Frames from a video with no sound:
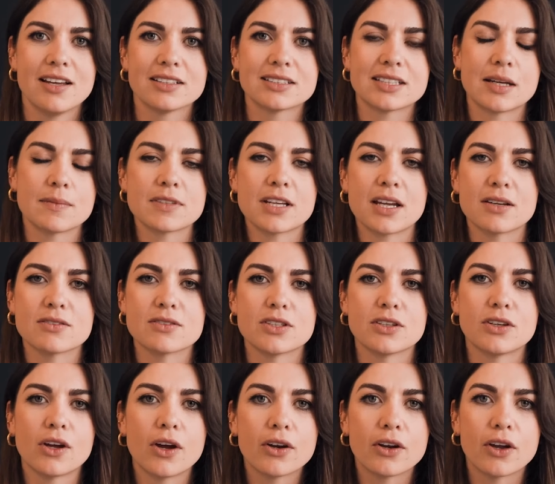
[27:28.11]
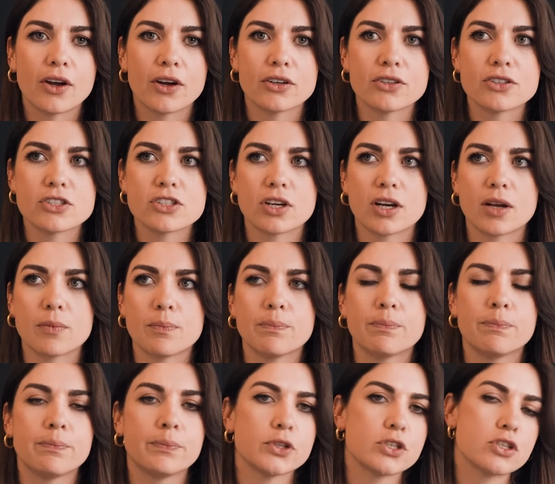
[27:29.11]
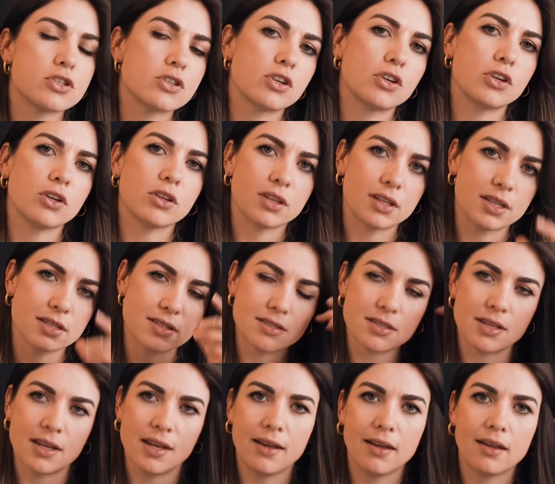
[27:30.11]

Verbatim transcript: sometimes you don't know should i push through this